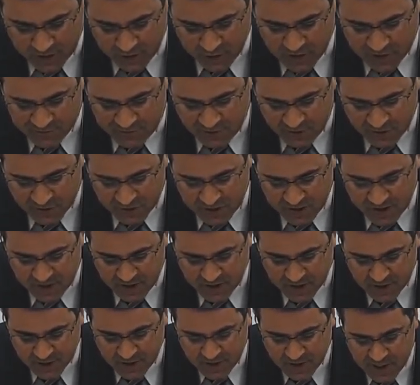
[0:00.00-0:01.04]
And surely
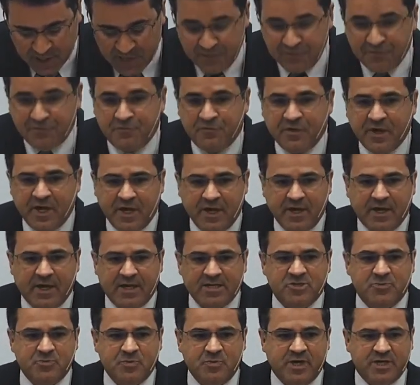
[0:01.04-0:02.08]
Thomas put the finger
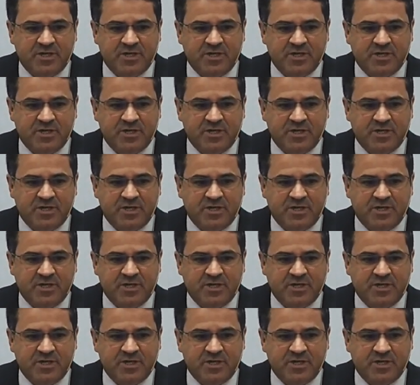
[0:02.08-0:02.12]
there.